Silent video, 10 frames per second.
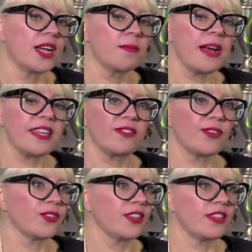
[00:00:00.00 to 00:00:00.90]
Baz
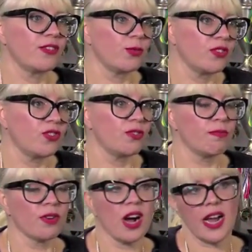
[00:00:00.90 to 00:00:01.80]
felt that this was too
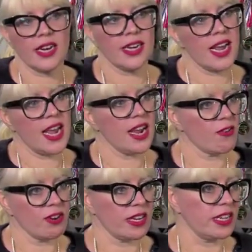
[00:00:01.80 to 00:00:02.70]
bright and
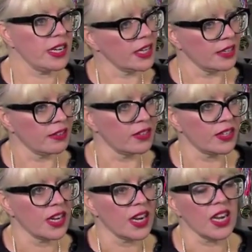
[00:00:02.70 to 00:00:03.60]
airy and
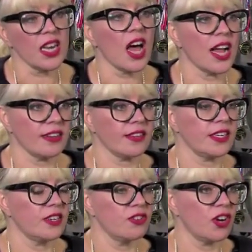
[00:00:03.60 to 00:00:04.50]
light
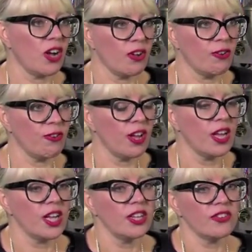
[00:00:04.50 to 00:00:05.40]
in tone.
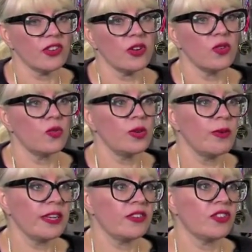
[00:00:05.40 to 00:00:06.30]
So we
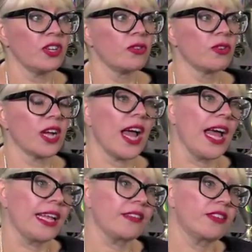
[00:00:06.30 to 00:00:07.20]
went to look
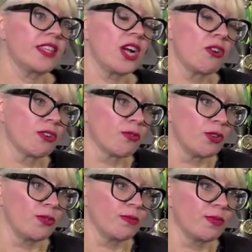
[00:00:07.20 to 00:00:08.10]
at the Oak
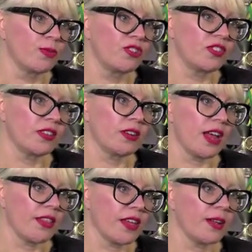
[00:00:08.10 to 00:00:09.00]
Room, which is
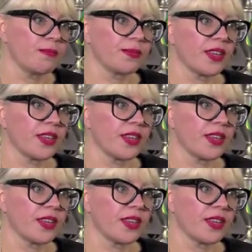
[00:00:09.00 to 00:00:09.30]
another